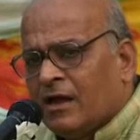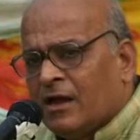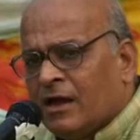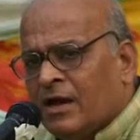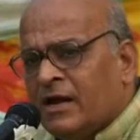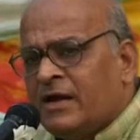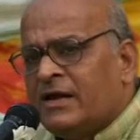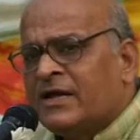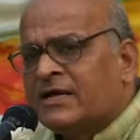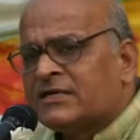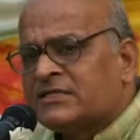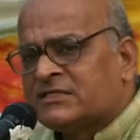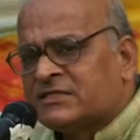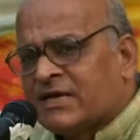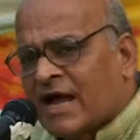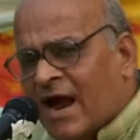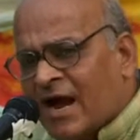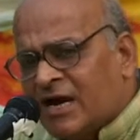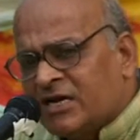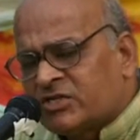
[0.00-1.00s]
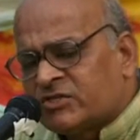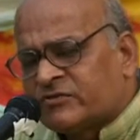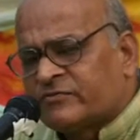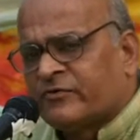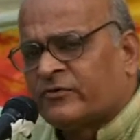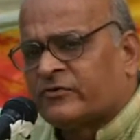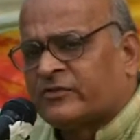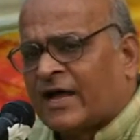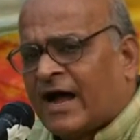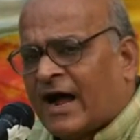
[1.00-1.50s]
India stands
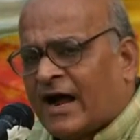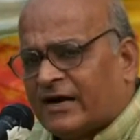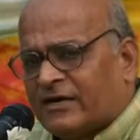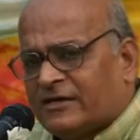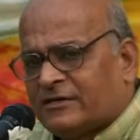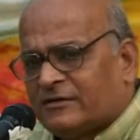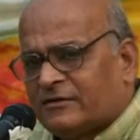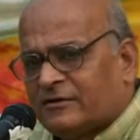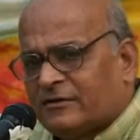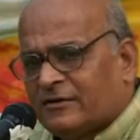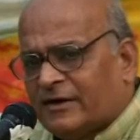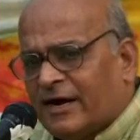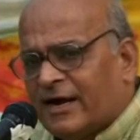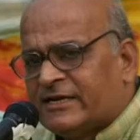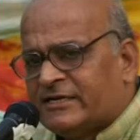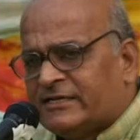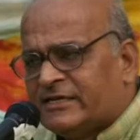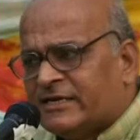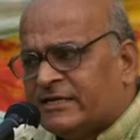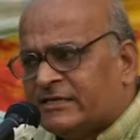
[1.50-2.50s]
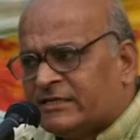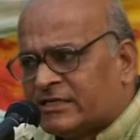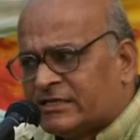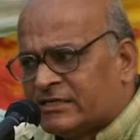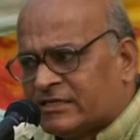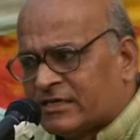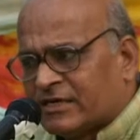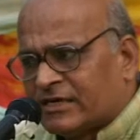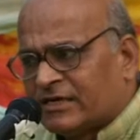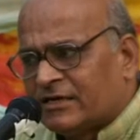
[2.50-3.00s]
for that
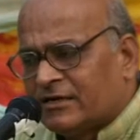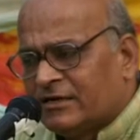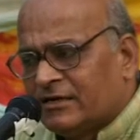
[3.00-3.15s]
identity,